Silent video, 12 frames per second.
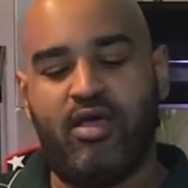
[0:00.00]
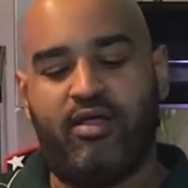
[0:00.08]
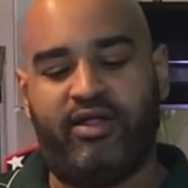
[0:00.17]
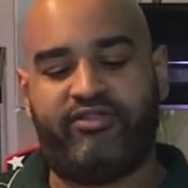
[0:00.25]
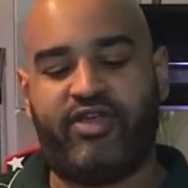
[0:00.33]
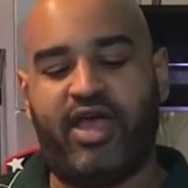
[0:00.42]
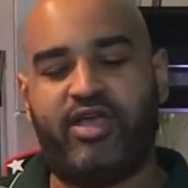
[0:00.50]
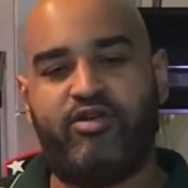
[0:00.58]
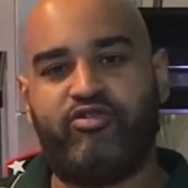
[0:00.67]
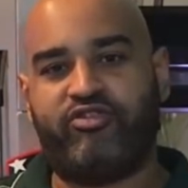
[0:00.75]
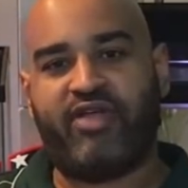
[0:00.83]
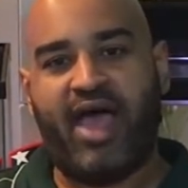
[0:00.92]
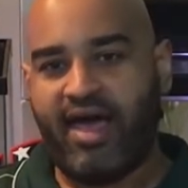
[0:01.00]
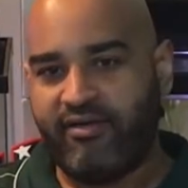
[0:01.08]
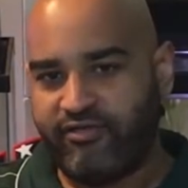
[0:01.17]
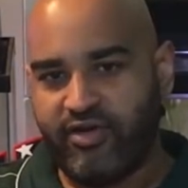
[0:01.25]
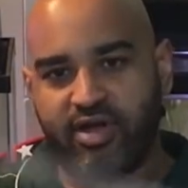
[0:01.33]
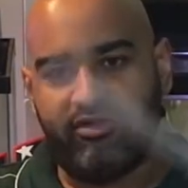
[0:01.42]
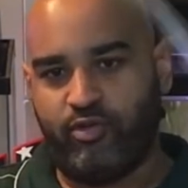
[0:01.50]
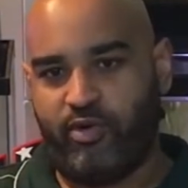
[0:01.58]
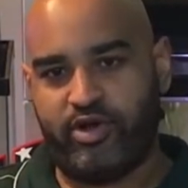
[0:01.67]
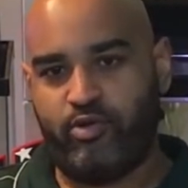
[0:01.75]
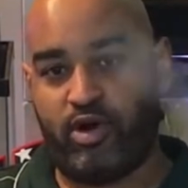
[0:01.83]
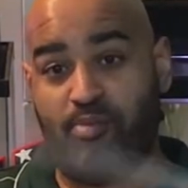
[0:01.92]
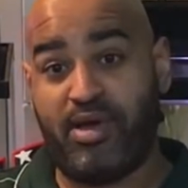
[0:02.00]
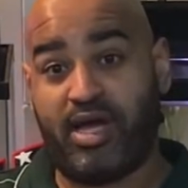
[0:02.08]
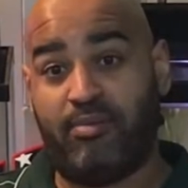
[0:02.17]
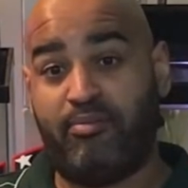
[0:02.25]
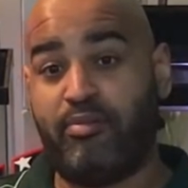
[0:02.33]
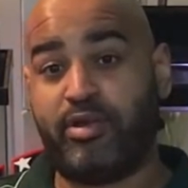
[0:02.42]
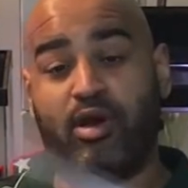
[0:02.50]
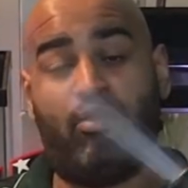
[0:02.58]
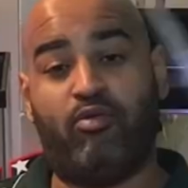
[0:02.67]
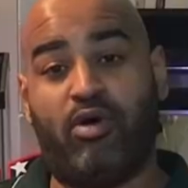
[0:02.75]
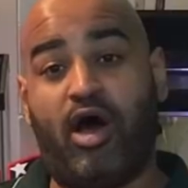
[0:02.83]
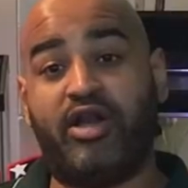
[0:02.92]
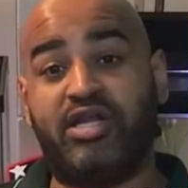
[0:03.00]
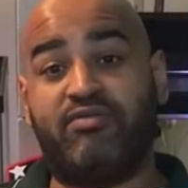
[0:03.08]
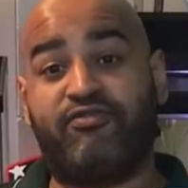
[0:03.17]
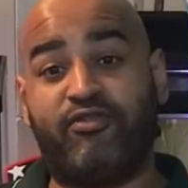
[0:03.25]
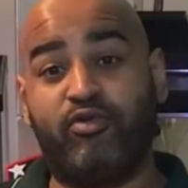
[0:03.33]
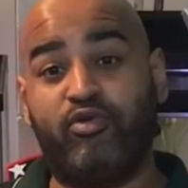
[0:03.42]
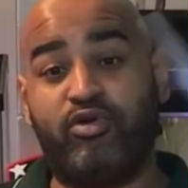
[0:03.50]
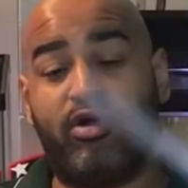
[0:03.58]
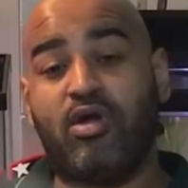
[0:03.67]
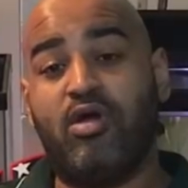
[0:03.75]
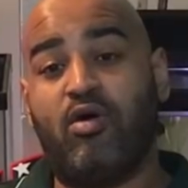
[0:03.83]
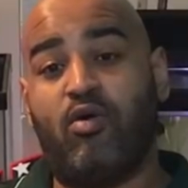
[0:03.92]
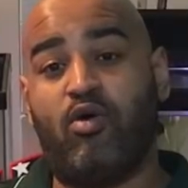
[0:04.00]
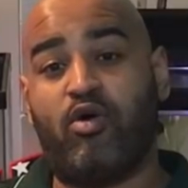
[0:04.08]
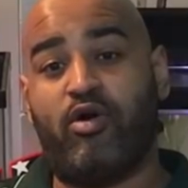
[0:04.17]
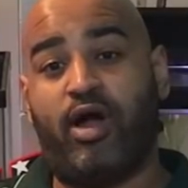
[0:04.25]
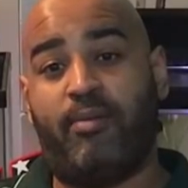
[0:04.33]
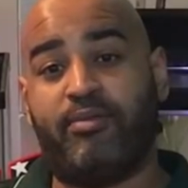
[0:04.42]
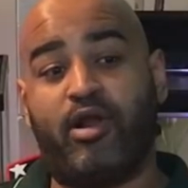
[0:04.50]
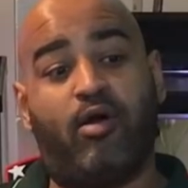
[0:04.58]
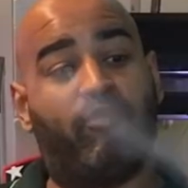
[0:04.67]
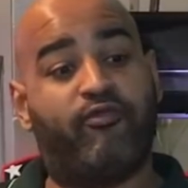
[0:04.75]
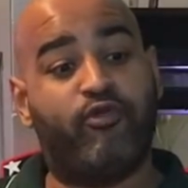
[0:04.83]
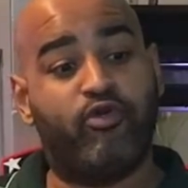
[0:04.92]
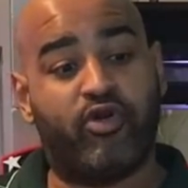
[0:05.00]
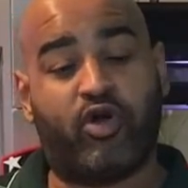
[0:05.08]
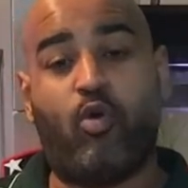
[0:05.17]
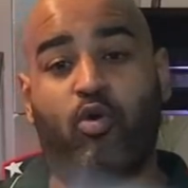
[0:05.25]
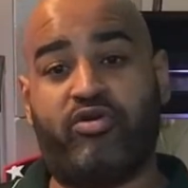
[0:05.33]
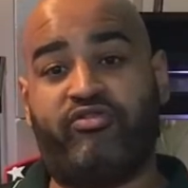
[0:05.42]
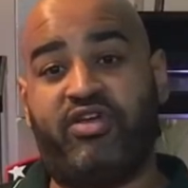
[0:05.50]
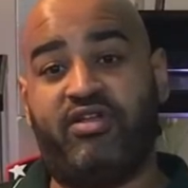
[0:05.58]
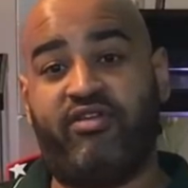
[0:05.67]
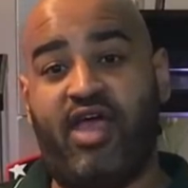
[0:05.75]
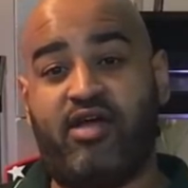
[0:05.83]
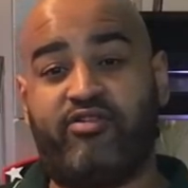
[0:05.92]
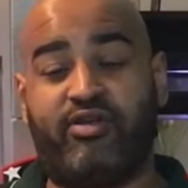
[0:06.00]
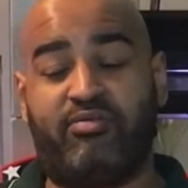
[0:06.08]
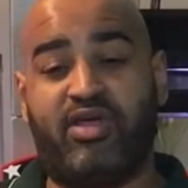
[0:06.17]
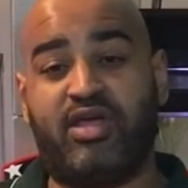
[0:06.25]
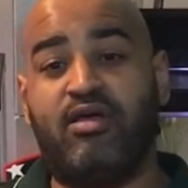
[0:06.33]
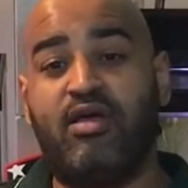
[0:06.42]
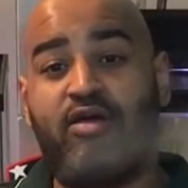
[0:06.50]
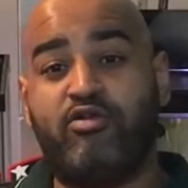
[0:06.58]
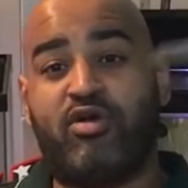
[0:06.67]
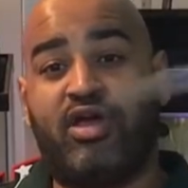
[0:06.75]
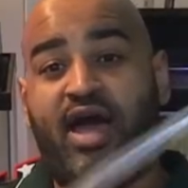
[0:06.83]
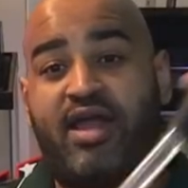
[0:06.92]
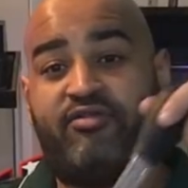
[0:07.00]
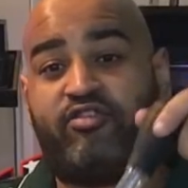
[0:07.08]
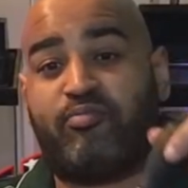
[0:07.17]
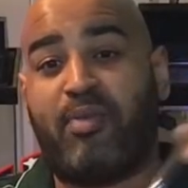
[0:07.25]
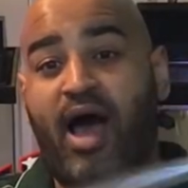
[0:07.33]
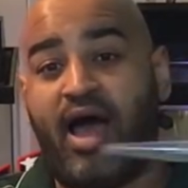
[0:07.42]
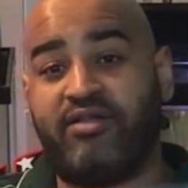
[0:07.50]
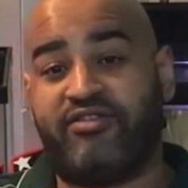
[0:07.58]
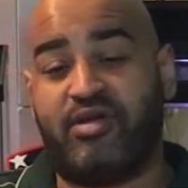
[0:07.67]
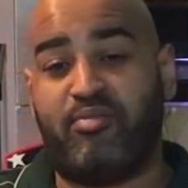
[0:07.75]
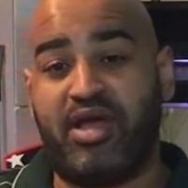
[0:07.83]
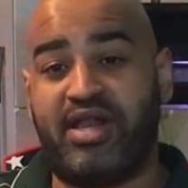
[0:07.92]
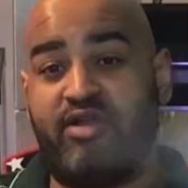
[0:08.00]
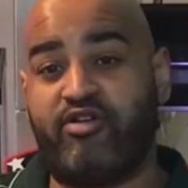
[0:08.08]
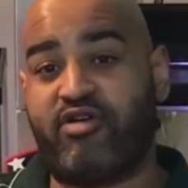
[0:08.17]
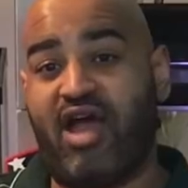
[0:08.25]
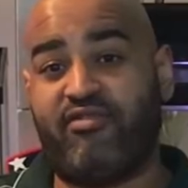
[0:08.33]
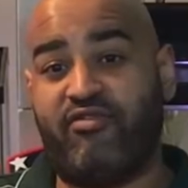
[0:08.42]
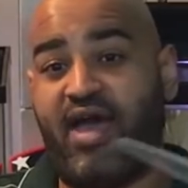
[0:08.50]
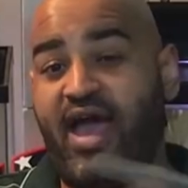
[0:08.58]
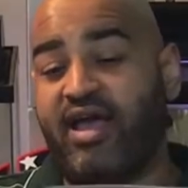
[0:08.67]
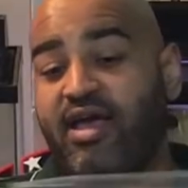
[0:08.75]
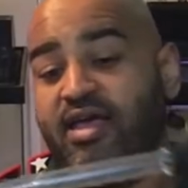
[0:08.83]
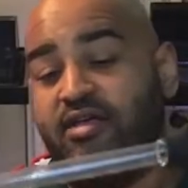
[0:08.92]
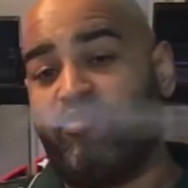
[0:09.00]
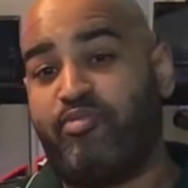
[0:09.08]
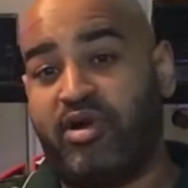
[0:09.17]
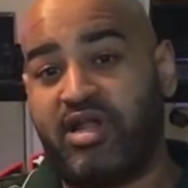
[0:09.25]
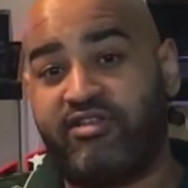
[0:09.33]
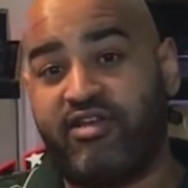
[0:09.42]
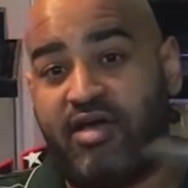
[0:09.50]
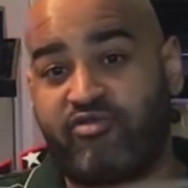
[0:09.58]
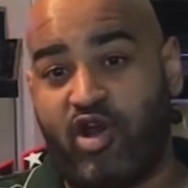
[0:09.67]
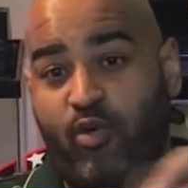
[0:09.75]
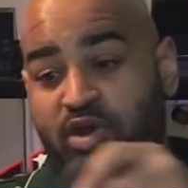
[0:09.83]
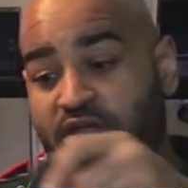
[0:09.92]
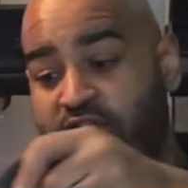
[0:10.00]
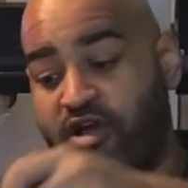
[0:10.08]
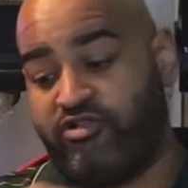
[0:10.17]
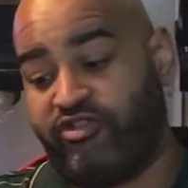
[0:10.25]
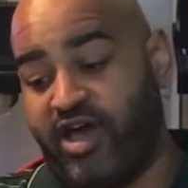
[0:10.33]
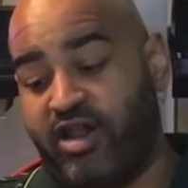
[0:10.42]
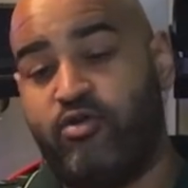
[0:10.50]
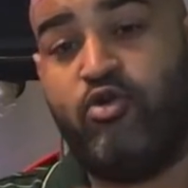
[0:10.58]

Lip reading: Let's say you just have you want to pick up, uneaten food, or food in a quarantine tank or something. You can kind of spot, instead of breaking out your gravel vac. There's plenty of times where I went in there and just kind of